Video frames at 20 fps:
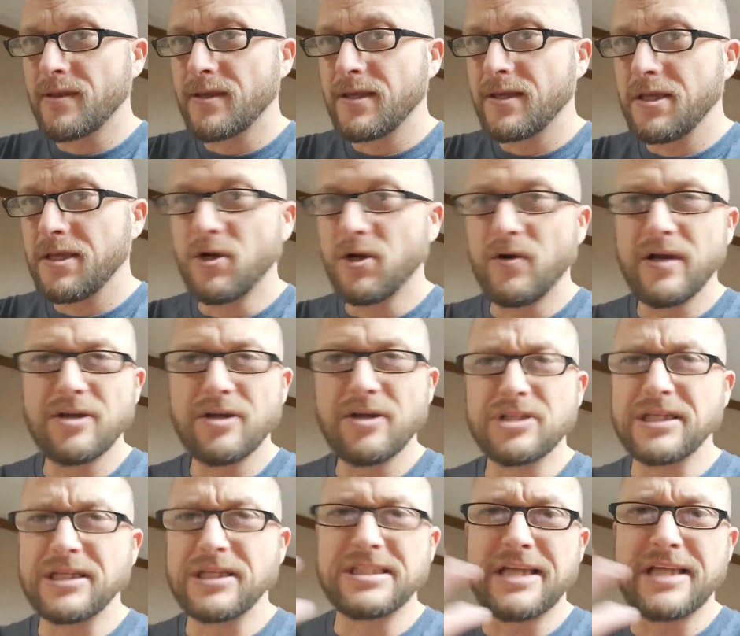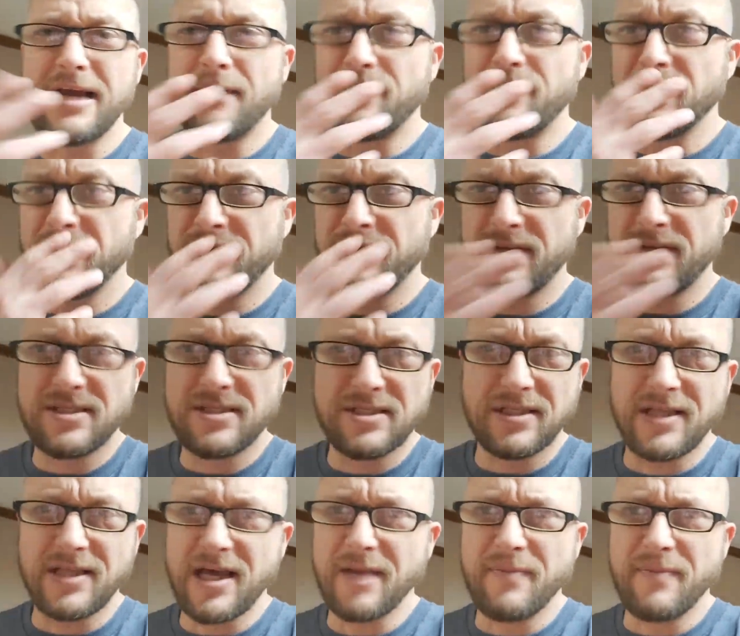Here's an example of this. A
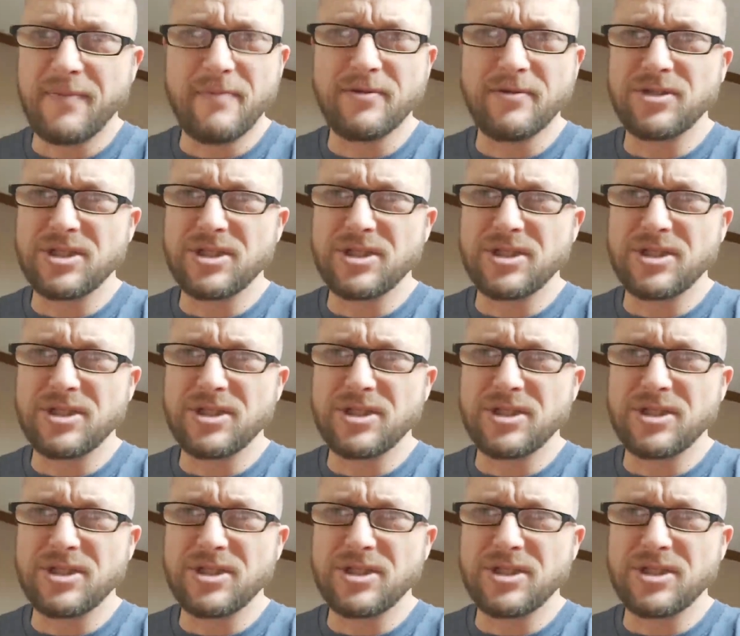lot of people